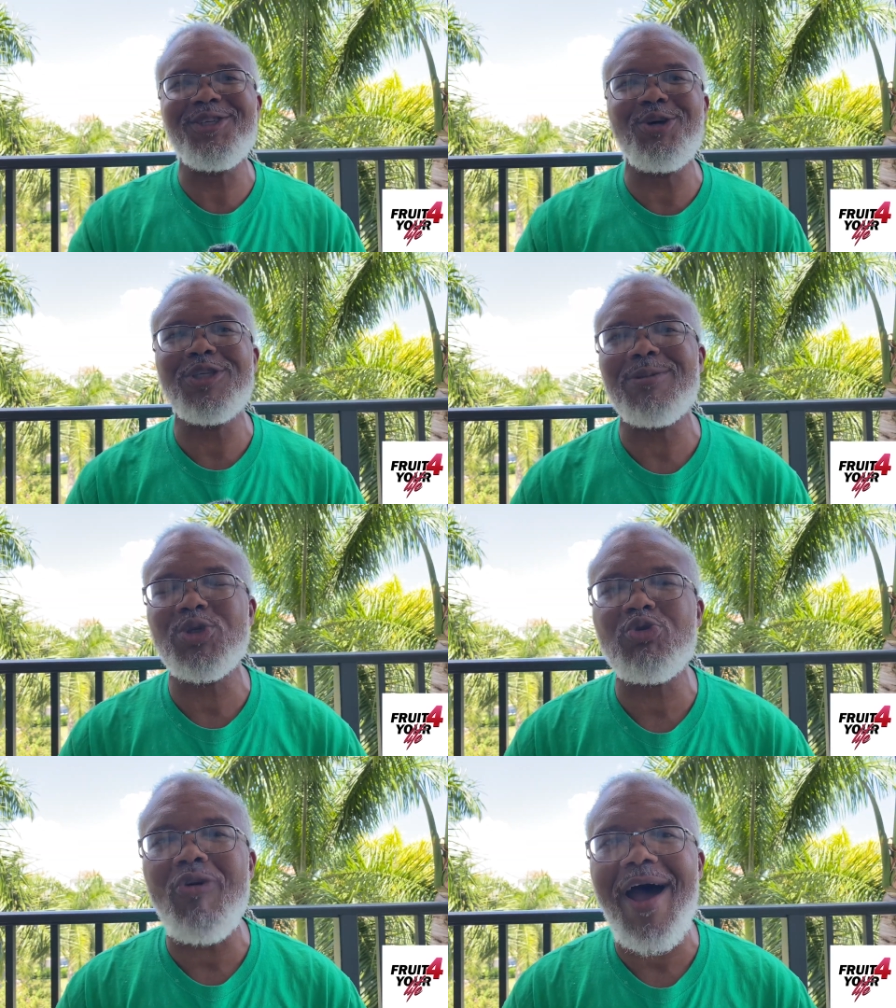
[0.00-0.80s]
So
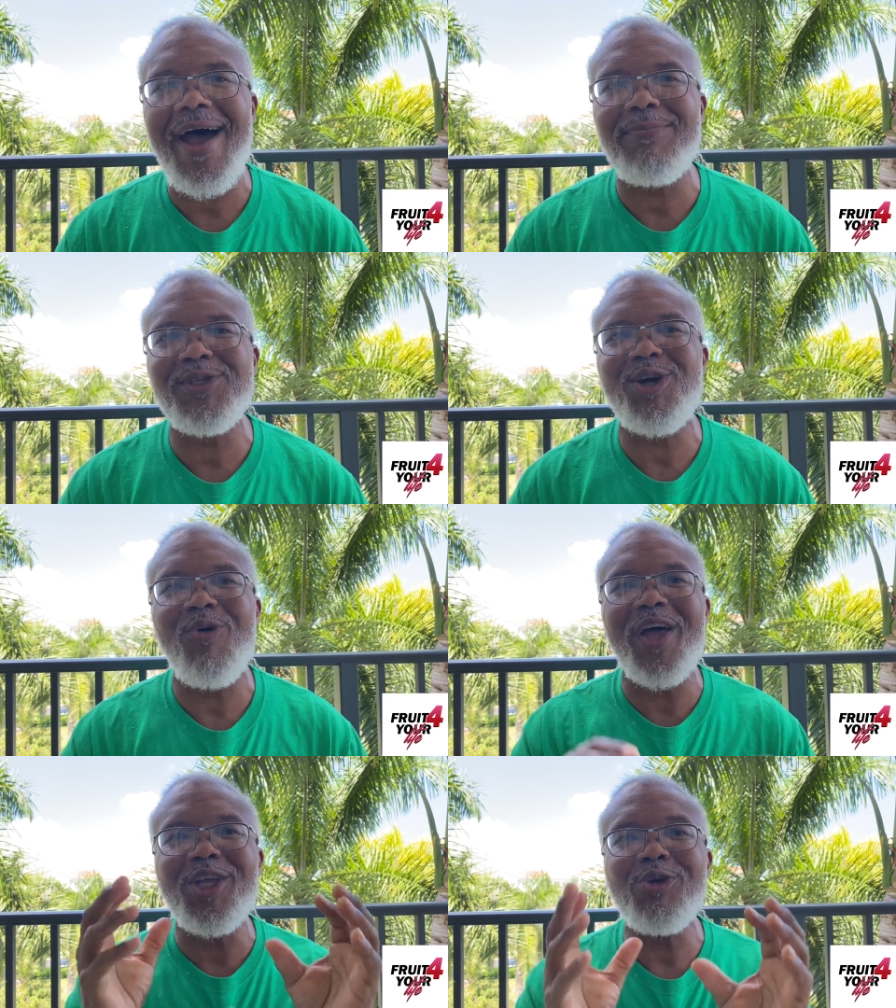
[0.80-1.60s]
subscribe
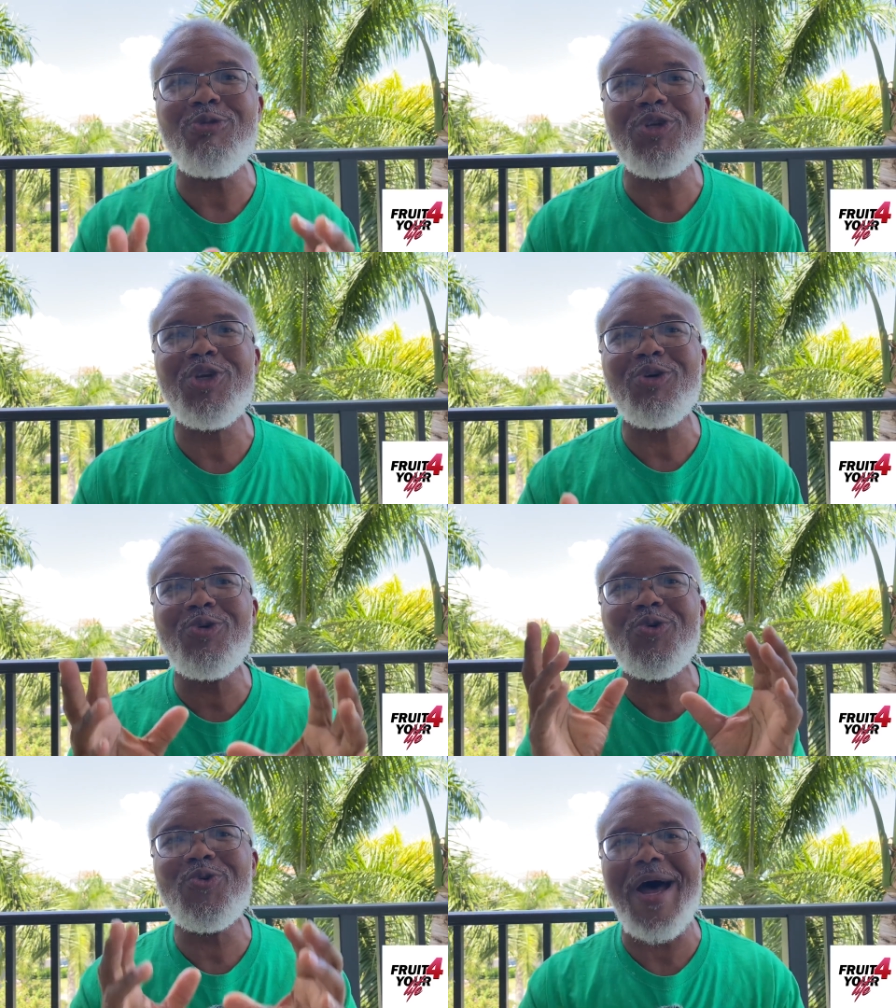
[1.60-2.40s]
so that you
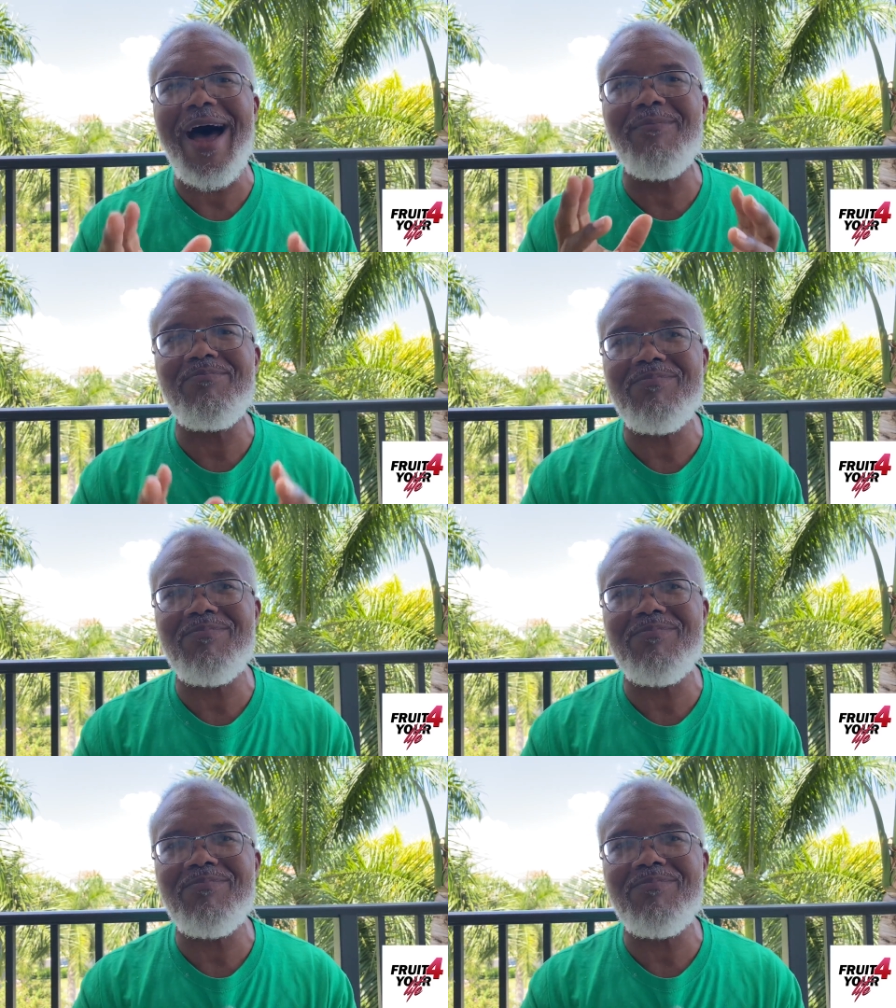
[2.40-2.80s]
do not